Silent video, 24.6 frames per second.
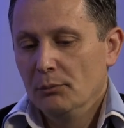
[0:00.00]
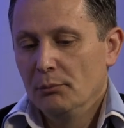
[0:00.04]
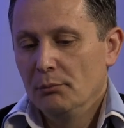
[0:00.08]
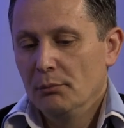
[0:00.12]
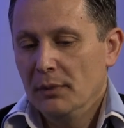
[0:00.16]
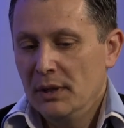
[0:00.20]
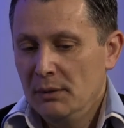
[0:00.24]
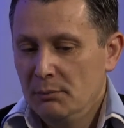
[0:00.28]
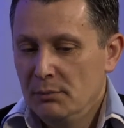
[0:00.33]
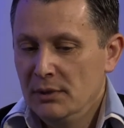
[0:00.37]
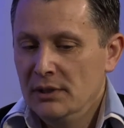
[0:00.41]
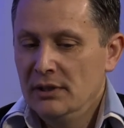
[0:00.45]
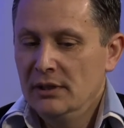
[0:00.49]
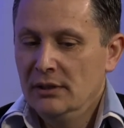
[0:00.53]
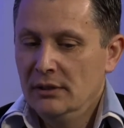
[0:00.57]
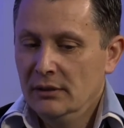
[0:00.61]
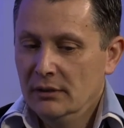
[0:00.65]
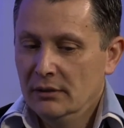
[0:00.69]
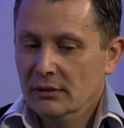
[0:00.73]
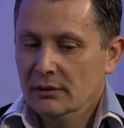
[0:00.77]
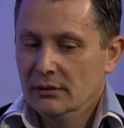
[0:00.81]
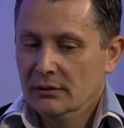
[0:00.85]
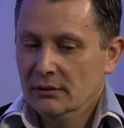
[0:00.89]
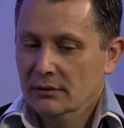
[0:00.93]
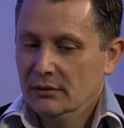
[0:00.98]

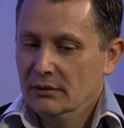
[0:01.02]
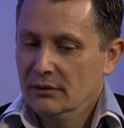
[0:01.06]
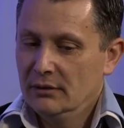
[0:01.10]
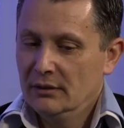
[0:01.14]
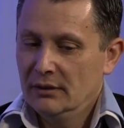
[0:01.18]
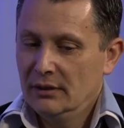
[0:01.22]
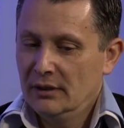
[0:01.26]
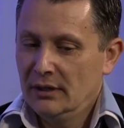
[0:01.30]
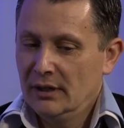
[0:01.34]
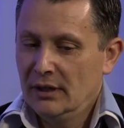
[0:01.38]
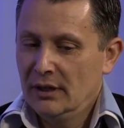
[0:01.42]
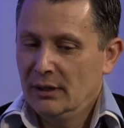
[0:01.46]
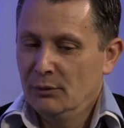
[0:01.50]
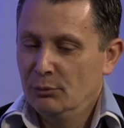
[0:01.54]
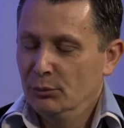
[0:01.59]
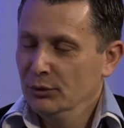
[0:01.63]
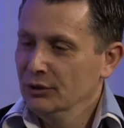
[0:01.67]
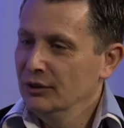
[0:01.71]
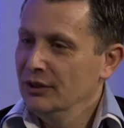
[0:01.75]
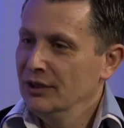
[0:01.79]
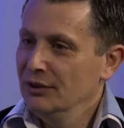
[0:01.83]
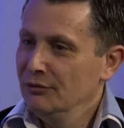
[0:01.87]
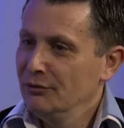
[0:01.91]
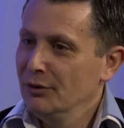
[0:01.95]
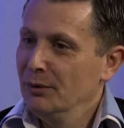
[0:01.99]
Maybe I
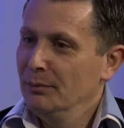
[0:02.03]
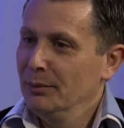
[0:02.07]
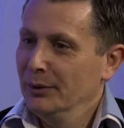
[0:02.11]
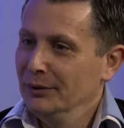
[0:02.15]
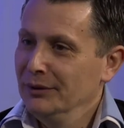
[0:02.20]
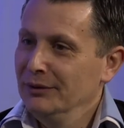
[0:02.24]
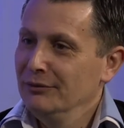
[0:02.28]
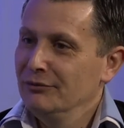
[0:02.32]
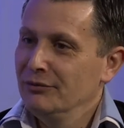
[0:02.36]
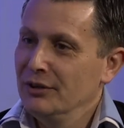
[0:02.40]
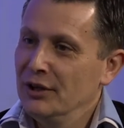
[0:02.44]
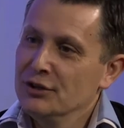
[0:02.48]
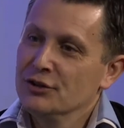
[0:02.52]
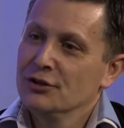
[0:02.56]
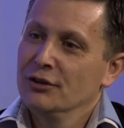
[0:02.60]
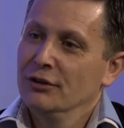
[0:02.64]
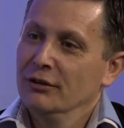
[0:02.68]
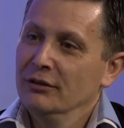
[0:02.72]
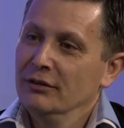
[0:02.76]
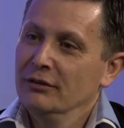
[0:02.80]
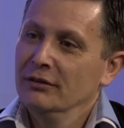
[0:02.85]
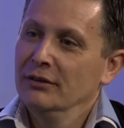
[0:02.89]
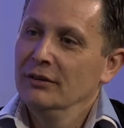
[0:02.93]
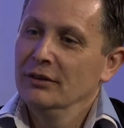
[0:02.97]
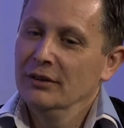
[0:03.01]
would give up on
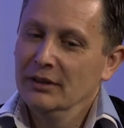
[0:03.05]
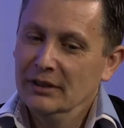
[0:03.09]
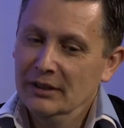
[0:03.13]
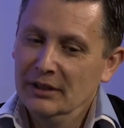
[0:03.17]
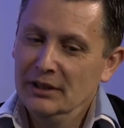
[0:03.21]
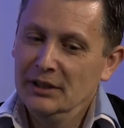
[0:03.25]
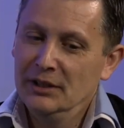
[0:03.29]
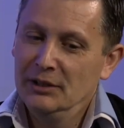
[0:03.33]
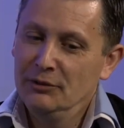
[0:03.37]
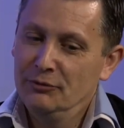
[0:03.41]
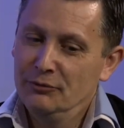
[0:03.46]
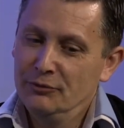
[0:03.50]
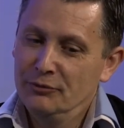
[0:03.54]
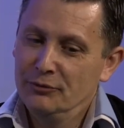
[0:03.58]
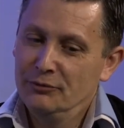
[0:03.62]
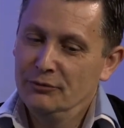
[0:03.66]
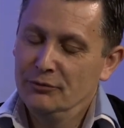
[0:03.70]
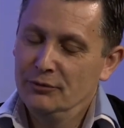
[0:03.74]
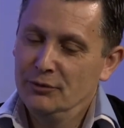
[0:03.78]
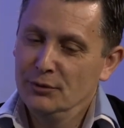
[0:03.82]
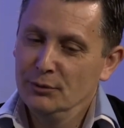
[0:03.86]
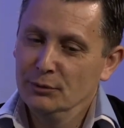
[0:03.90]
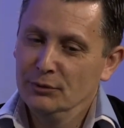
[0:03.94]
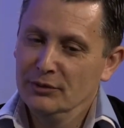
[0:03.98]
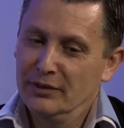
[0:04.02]
inflation
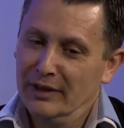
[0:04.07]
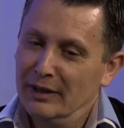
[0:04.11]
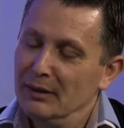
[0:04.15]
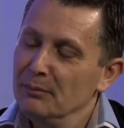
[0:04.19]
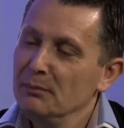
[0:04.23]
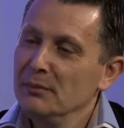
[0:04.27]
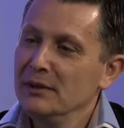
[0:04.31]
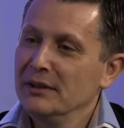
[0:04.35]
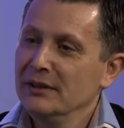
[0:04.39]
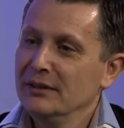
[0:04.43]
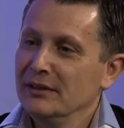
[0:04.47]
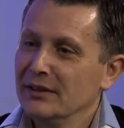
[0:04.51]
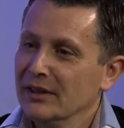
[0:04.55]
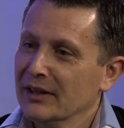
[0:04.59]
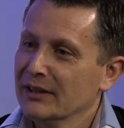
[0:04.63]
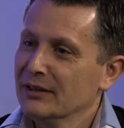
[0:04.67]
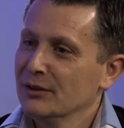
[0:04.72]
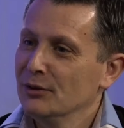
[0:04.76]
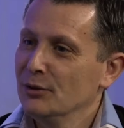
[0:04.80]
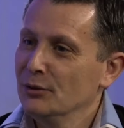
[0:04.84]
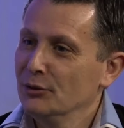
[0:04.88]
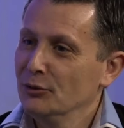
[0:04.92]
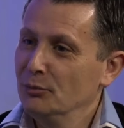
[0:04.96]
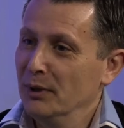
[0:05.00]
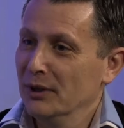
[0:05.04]
if you tell me
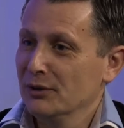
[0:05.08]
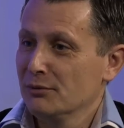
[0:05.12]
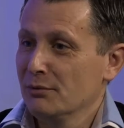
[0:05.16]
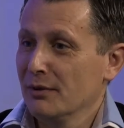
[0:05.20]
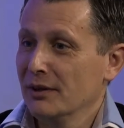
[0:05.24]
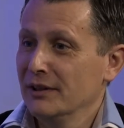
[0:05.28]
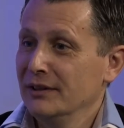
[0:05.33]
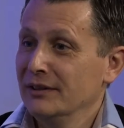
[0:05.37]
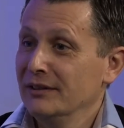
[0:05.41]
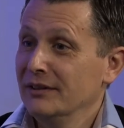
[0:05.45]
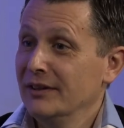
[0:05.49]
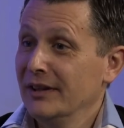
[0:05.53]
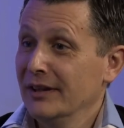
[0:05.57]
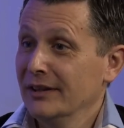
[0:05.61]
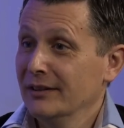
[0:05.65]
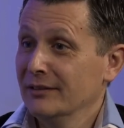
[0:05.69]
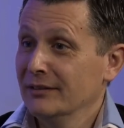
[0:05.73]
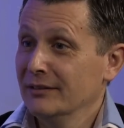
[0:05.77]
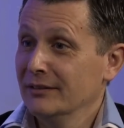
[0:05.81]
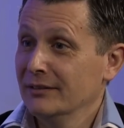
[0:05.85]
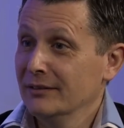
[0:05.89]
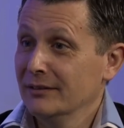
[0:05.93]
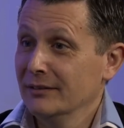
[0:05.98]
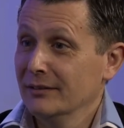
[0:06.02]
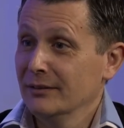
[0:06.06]
that the spectral
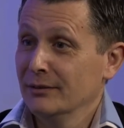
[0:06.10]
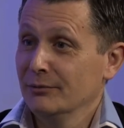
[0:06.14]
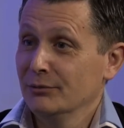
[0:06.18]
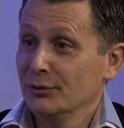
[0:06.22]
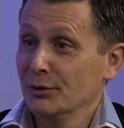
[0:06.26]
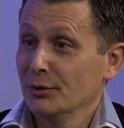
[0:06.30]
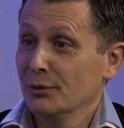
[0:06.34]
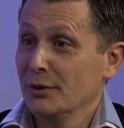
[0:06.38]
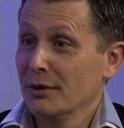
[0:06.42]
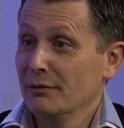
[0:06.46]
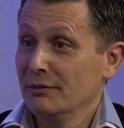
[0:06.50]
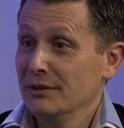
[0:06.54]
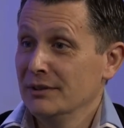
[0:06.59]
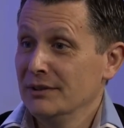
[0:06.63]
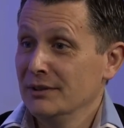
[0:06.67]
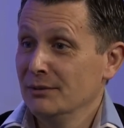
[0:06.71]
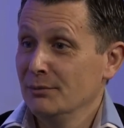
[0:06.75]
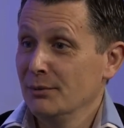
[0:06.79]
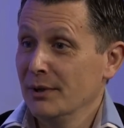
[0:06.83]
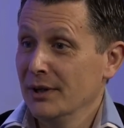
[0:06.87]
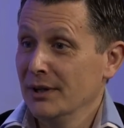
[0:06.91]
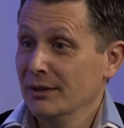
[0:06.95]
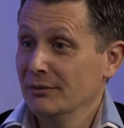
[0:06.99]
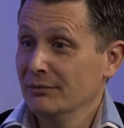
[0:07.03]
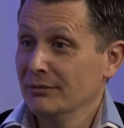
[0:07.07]
index of the gravity
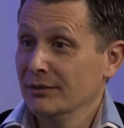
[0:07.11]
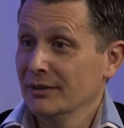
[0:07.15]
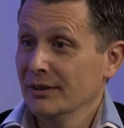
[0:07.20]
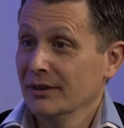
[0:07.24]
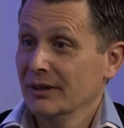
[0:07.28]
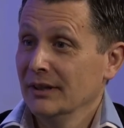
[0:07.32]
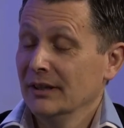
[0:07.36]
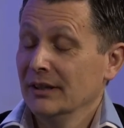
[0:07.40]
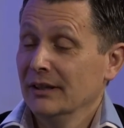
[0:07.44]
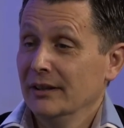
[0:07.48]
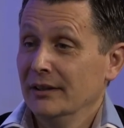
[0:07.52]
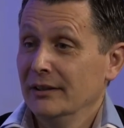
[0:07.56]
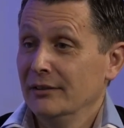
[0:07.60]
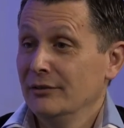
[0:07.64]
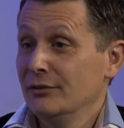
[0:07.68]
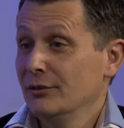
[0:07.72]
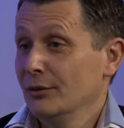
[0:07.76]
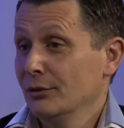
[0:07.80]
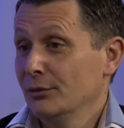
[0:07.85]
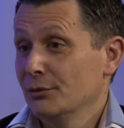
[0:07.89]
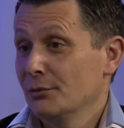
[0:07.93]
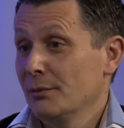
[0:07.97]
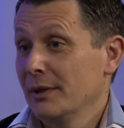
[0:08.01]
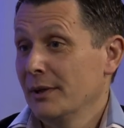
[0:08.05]
waves is not